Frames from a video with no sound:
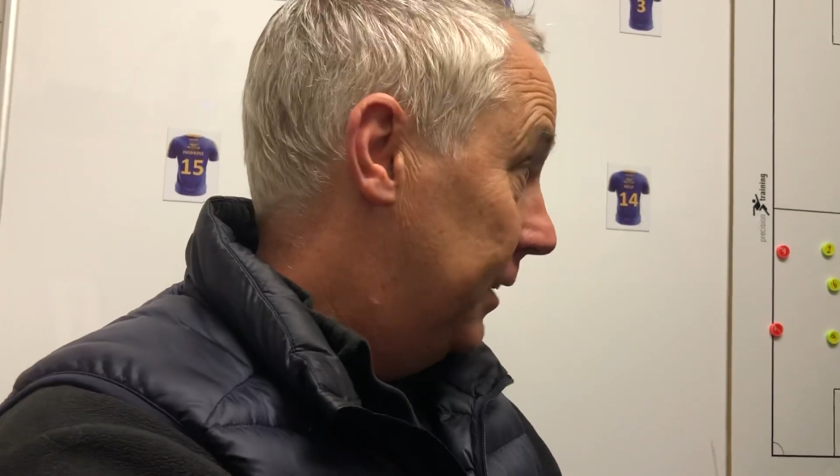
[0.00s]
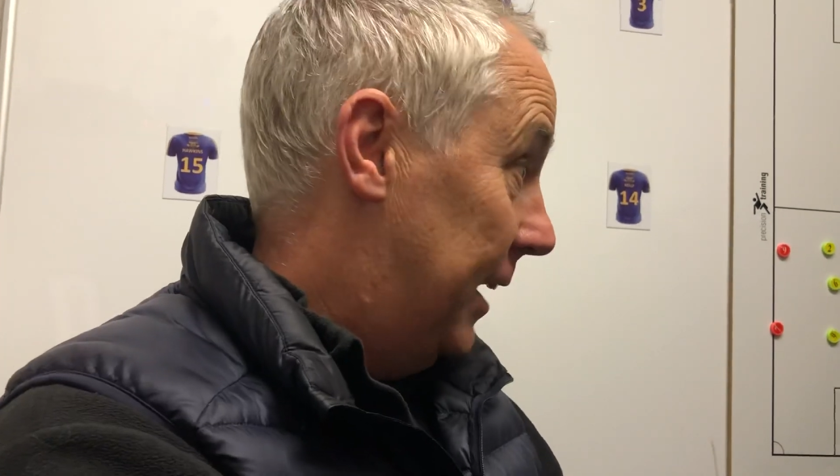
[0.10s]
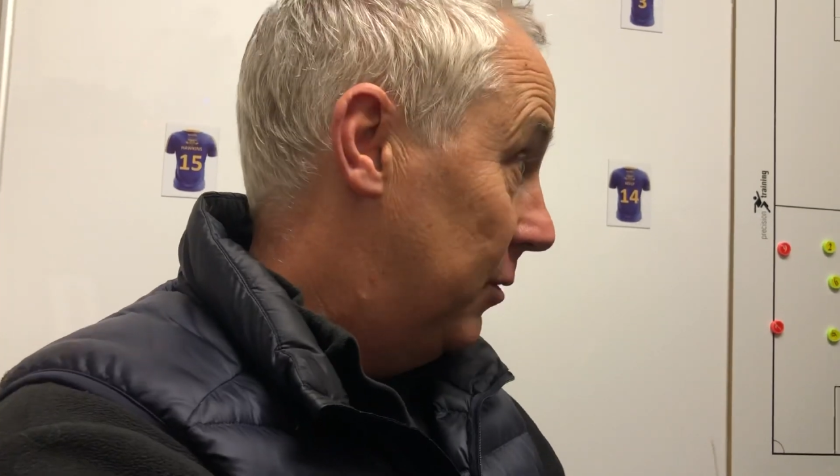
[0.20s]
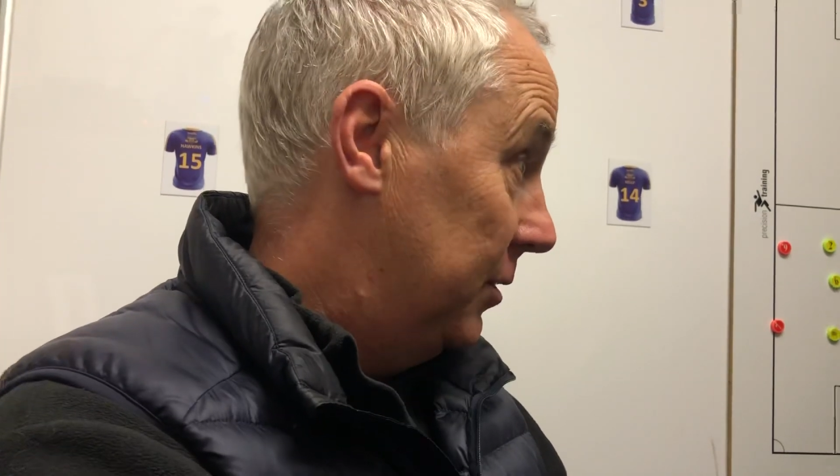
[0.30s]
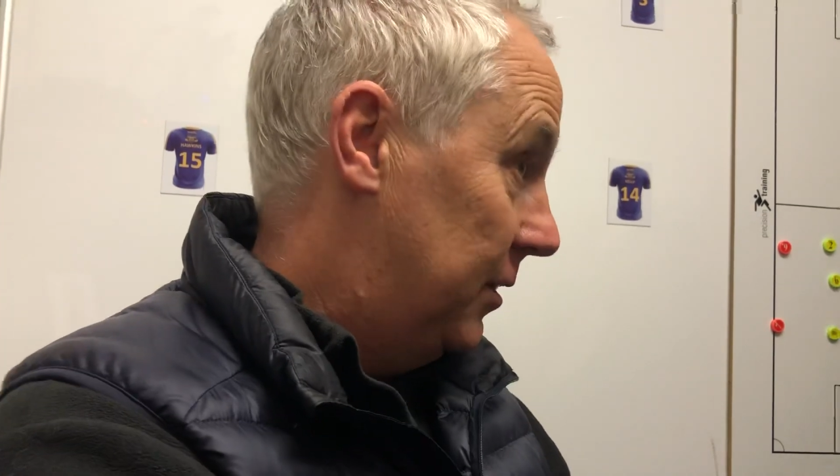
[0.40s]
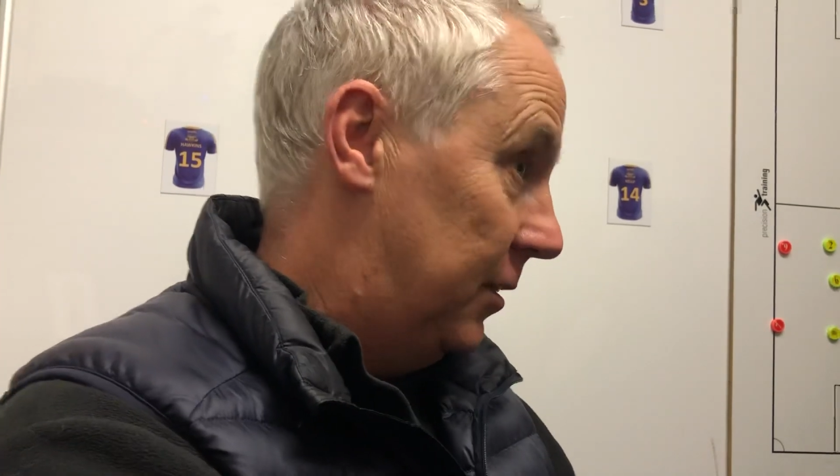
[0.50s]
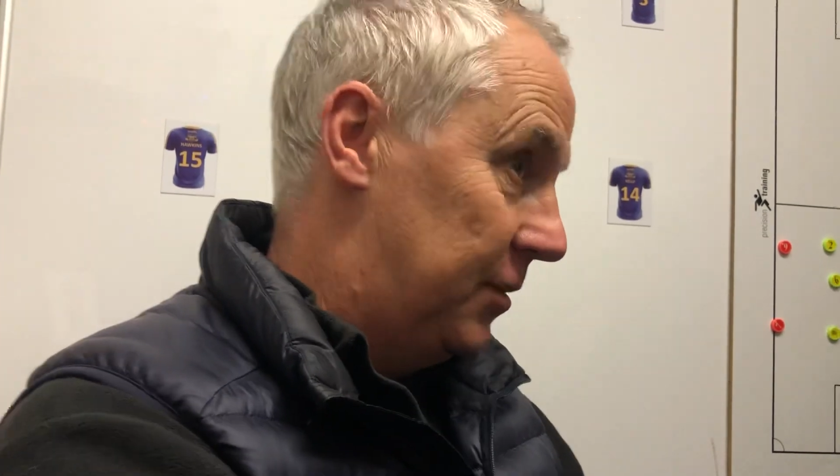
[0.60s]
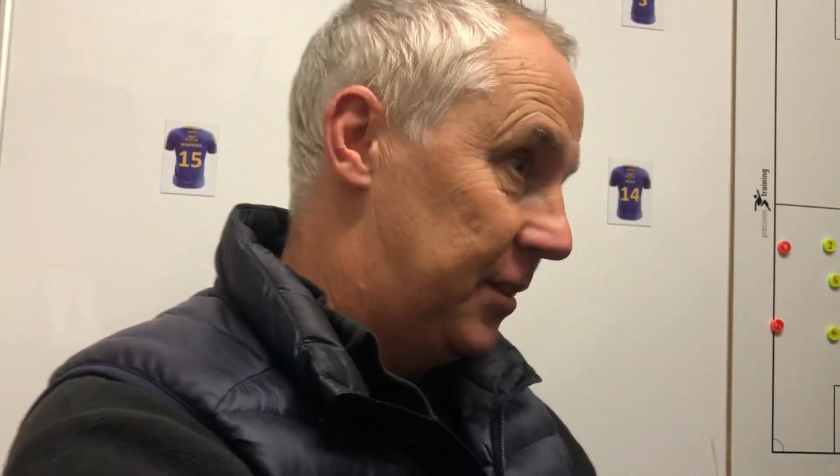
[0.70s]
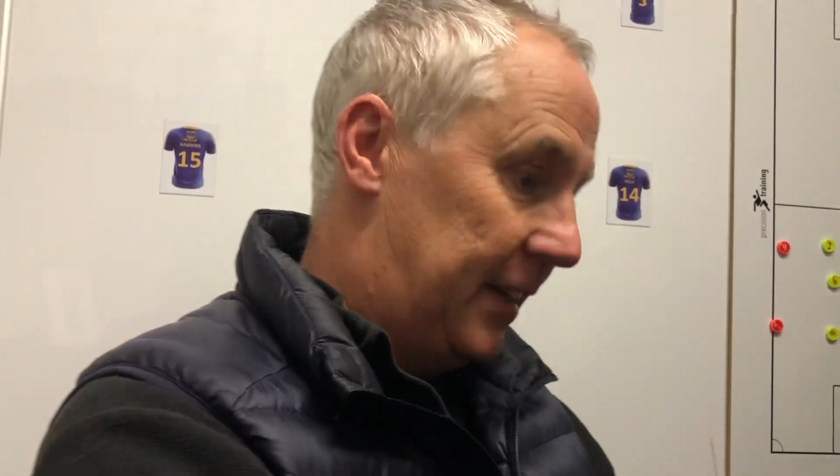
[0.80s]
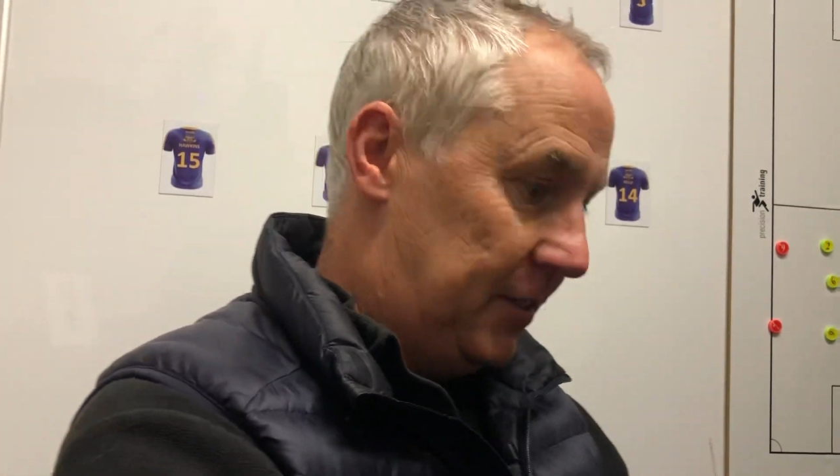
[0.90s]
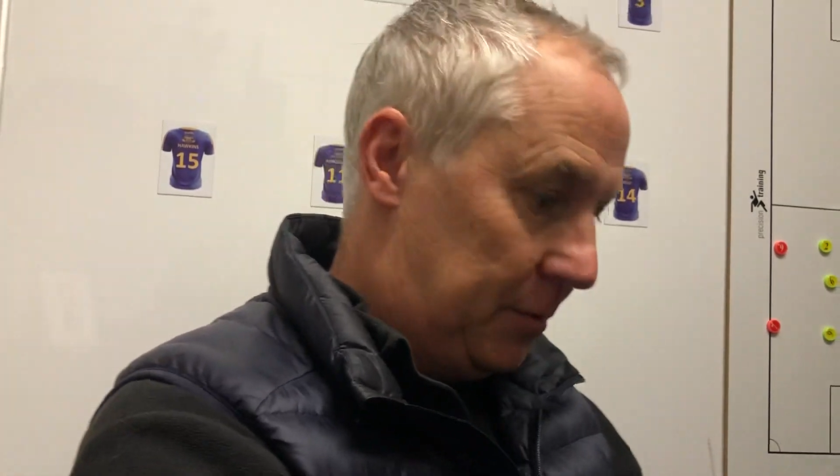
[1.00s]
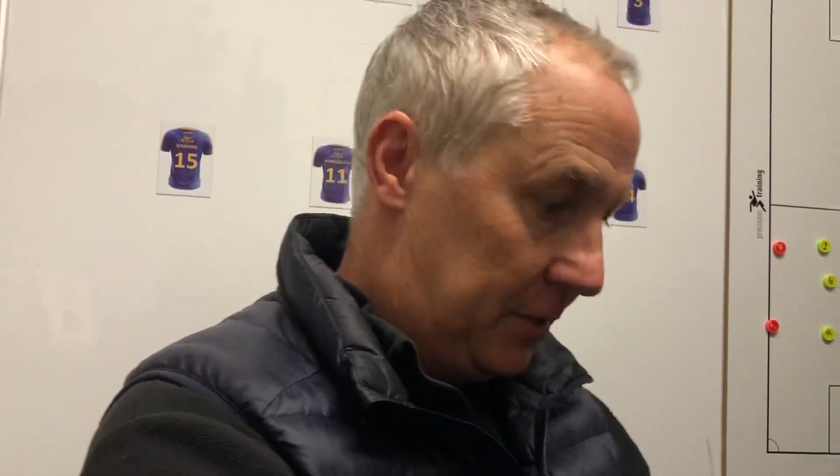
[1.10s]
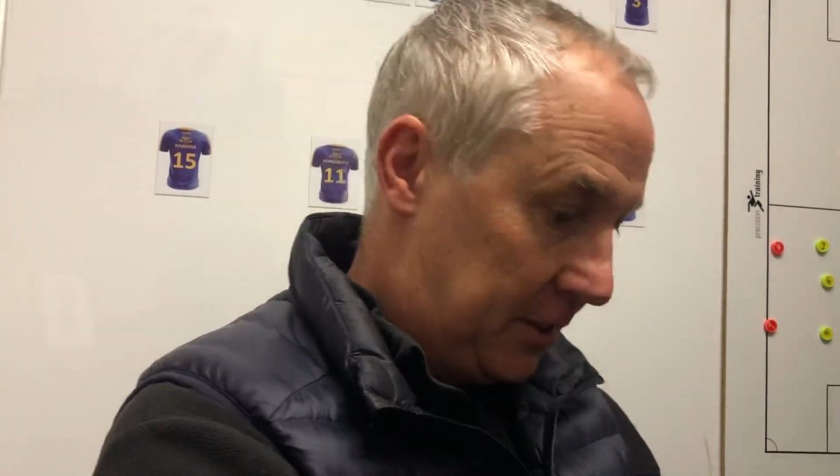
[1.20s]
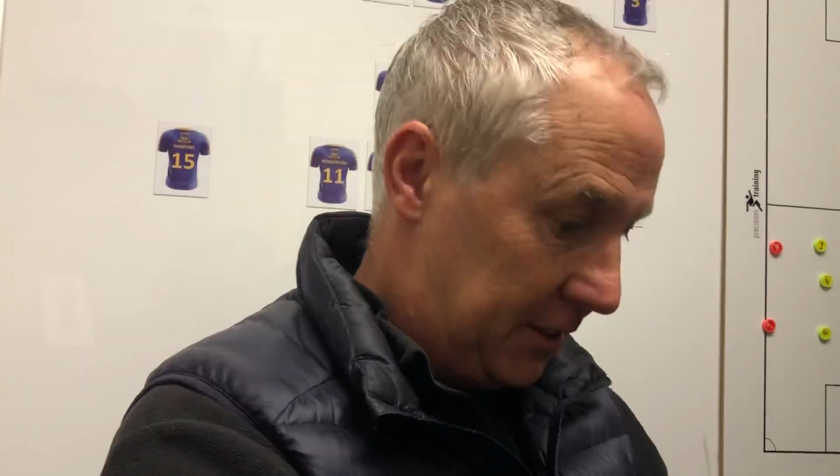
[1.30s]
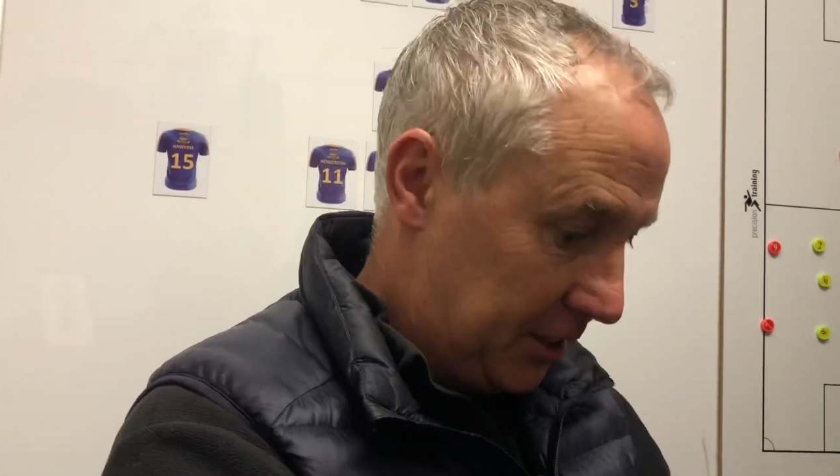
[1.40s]
you know, on today's
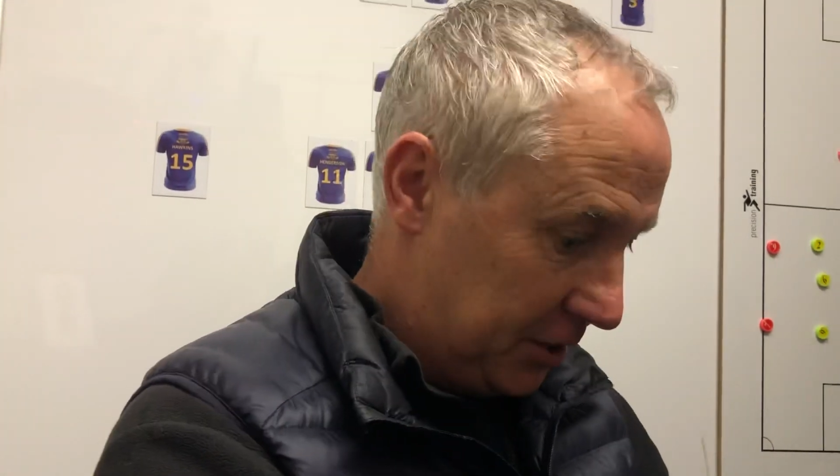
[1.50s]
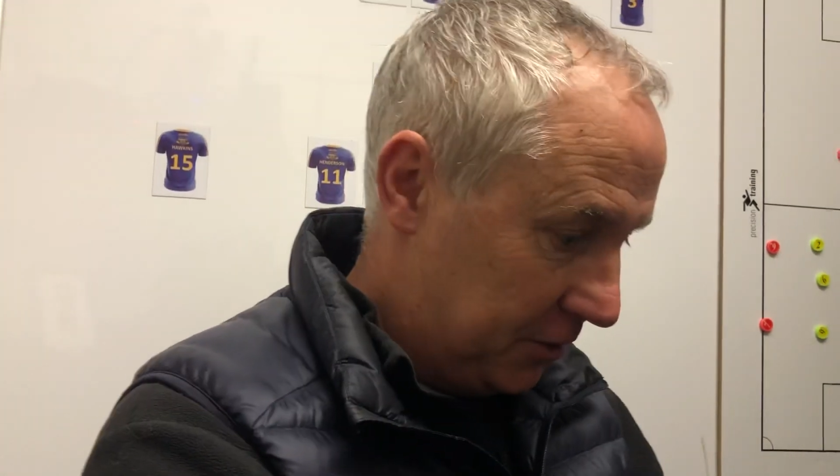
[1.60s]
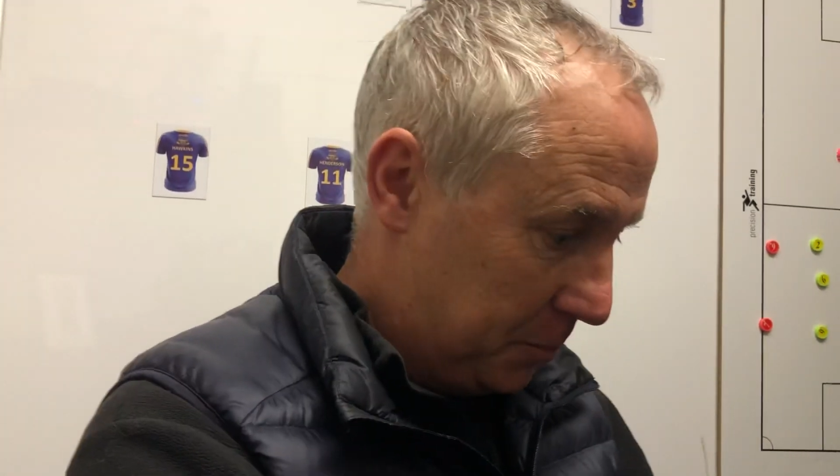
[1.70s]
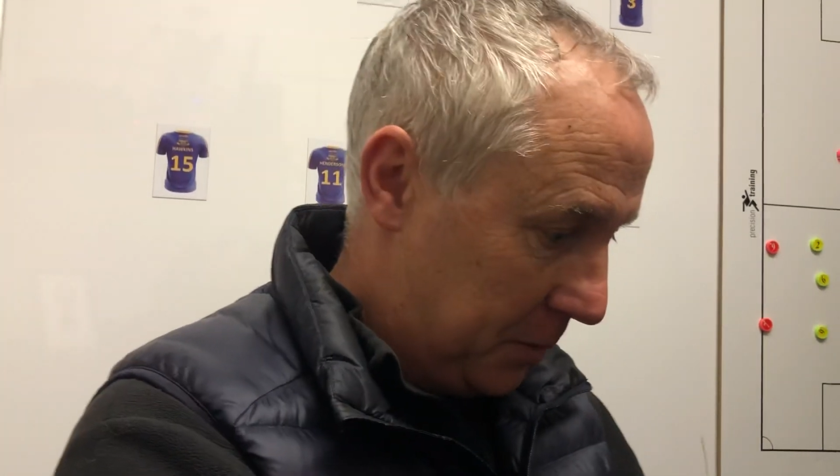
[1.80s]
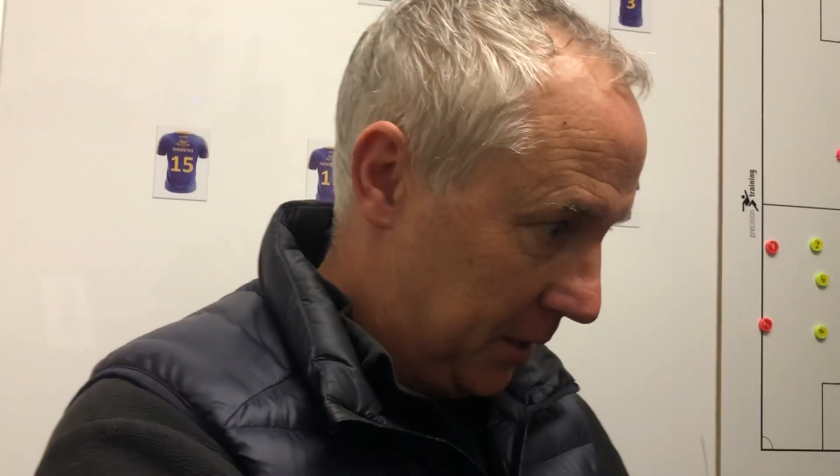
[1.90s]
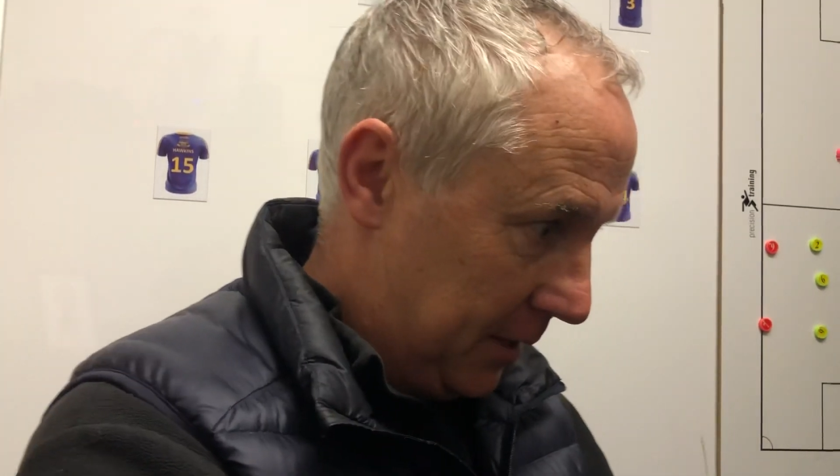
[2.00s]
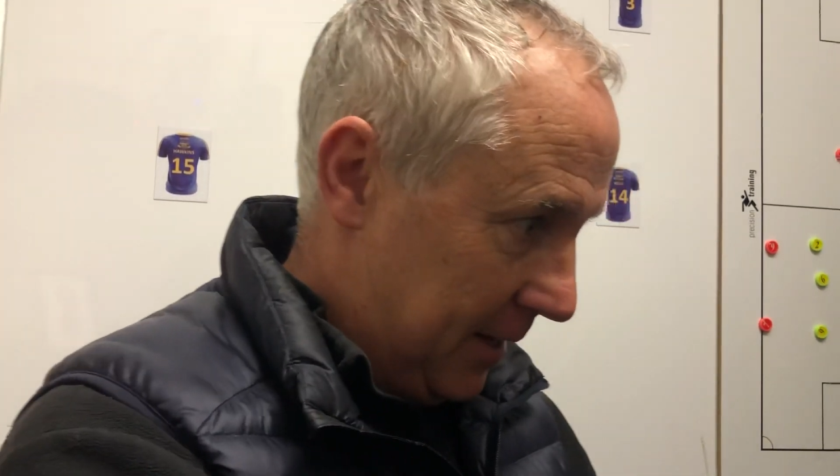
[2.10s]
conditions. But